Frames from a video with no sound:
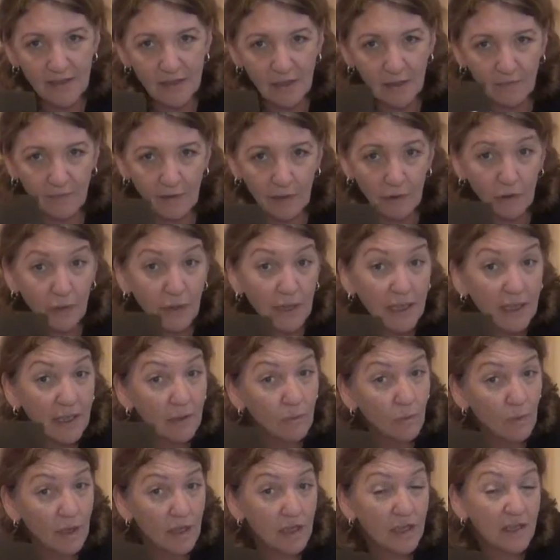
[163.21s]
So if you're looking
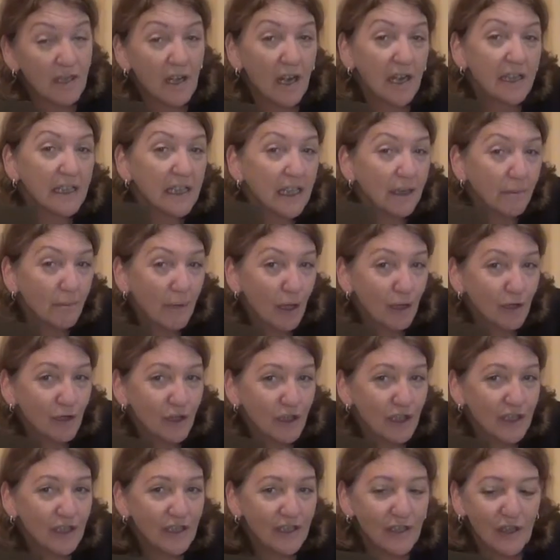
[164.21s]
at which side the
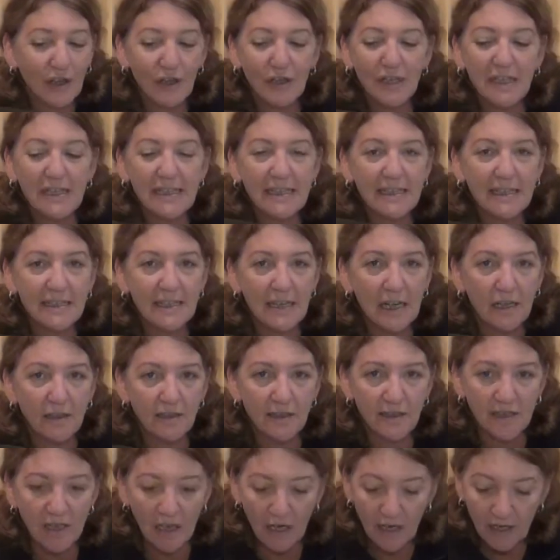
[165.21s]
emulsion's on, it's the
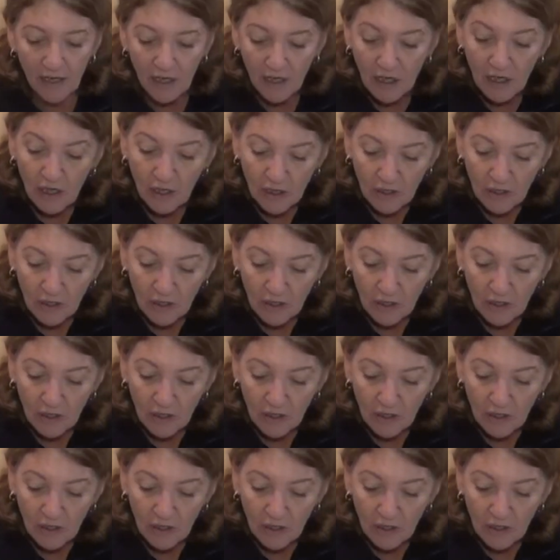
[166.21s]
dull side.